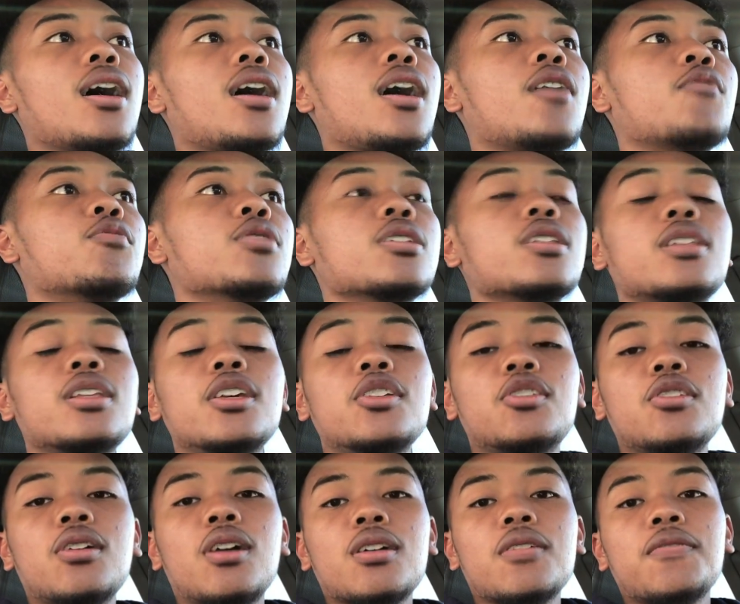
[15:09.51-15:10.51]
I really
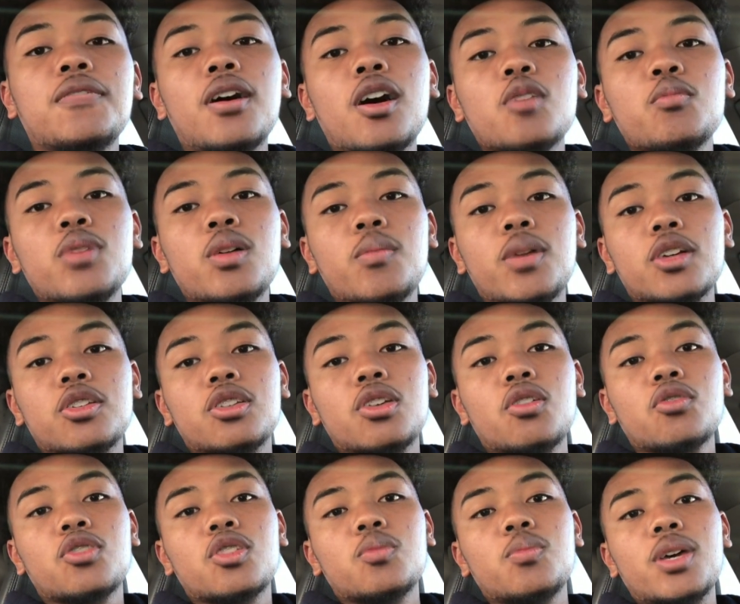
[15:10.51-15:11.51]
need y'all to follow me on my
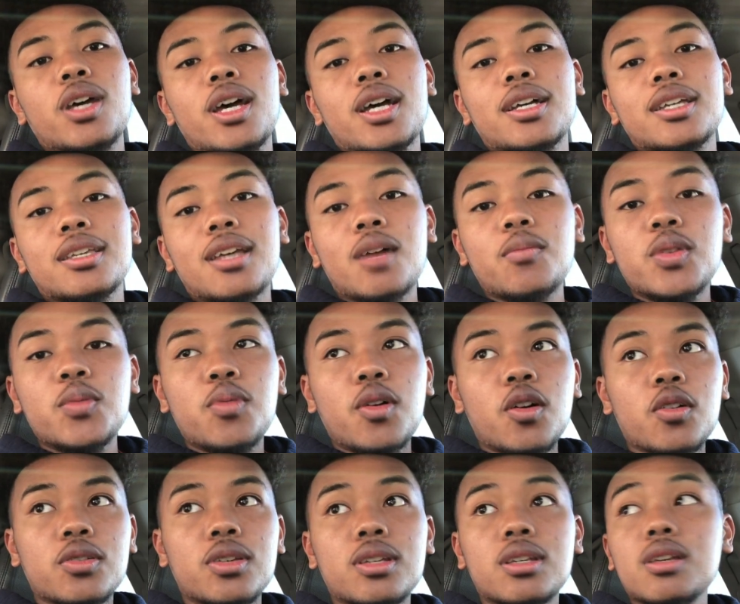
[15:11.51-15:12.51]
socials, man, because I'll be
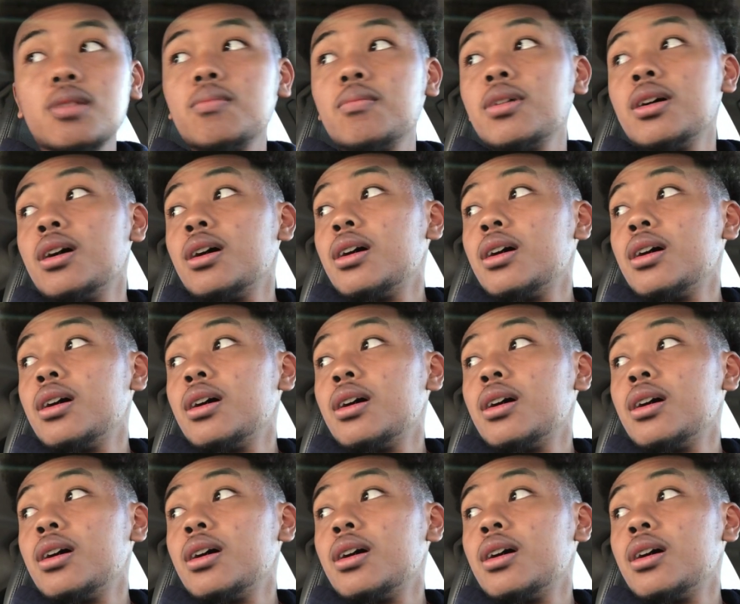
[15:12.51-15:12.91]
posting some